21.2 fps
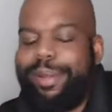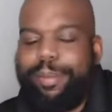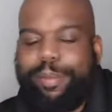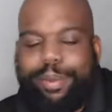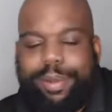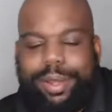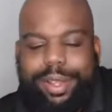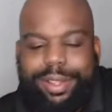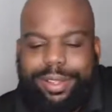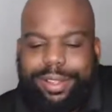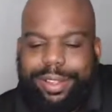
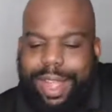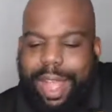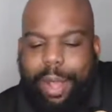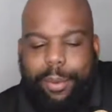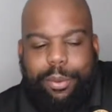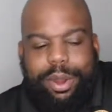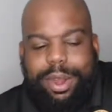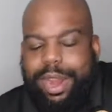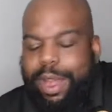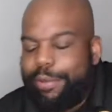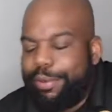But I
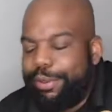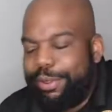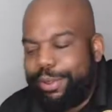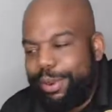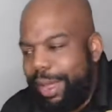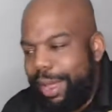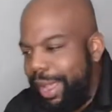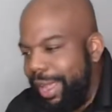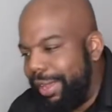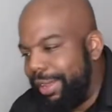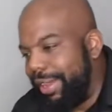would never do
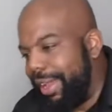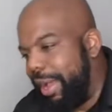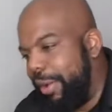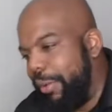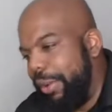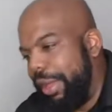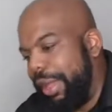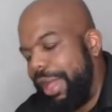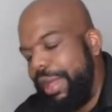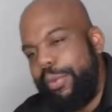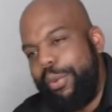that. I
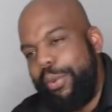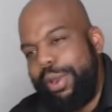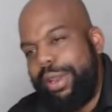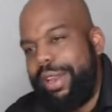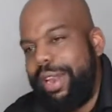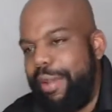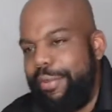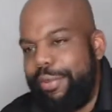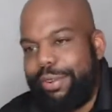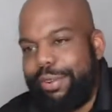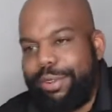would
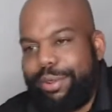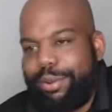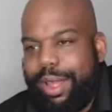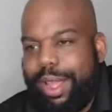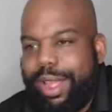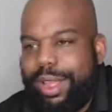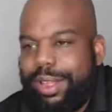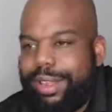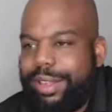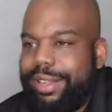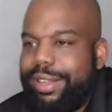never do that.